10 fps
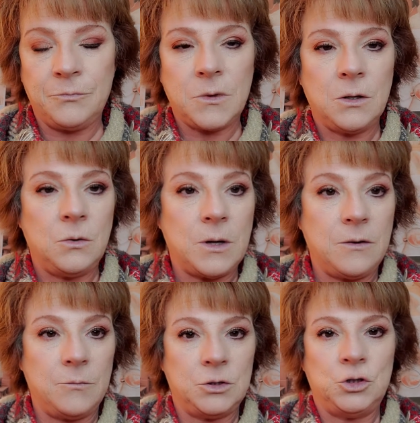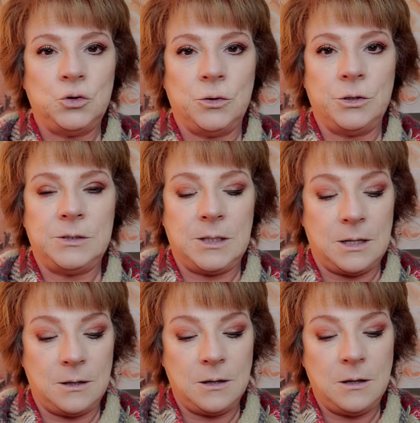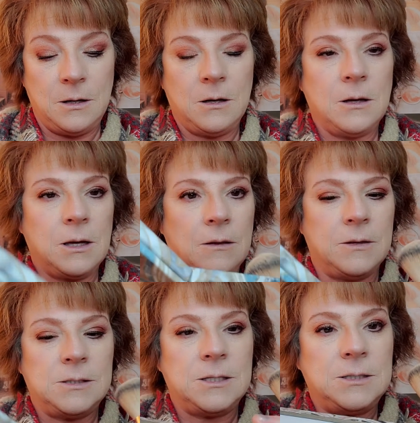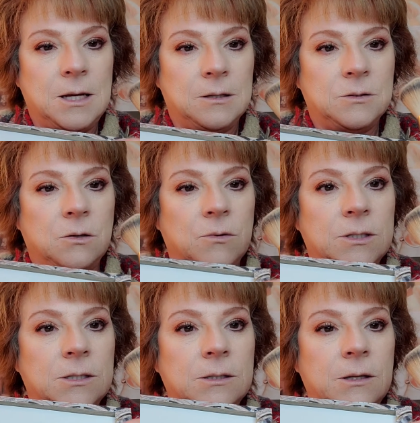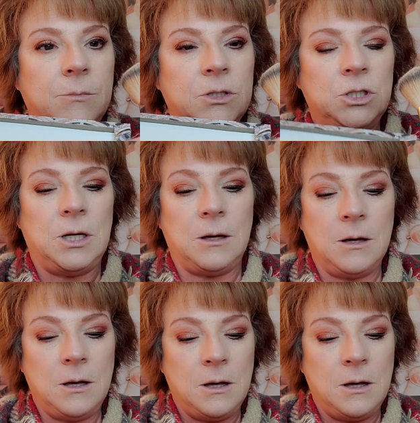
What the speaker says: who have mature skin. Again, this is sandstone. This is a lip and cheek.